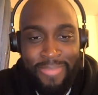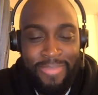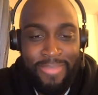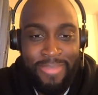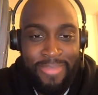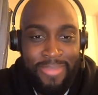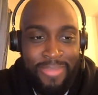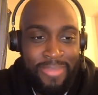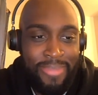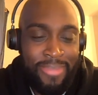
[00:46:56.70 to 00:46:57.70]

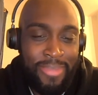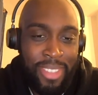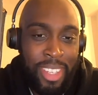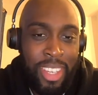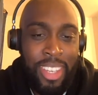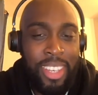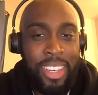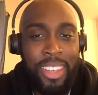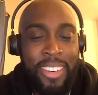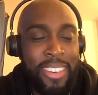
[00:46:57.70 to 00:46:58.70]

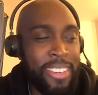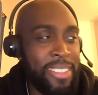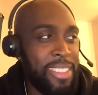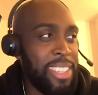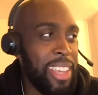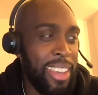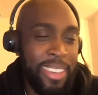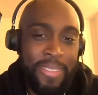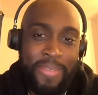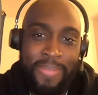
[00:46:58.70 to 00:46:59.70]

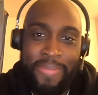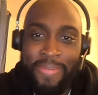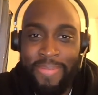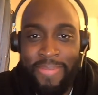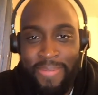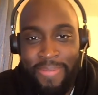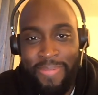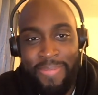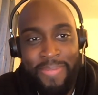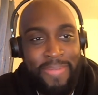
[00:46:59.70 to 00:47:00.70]

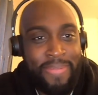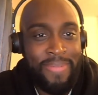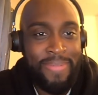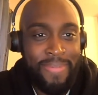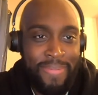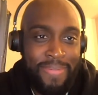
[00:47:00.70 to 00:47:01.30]
(not speaking)